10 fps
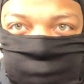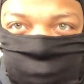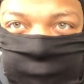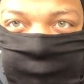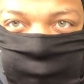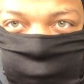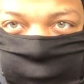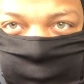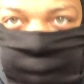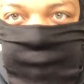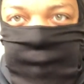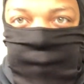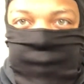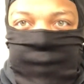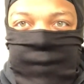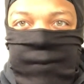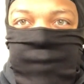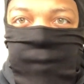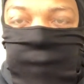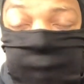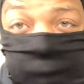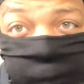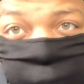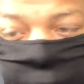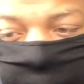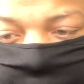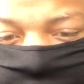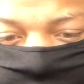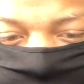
transforming, like what's going on? But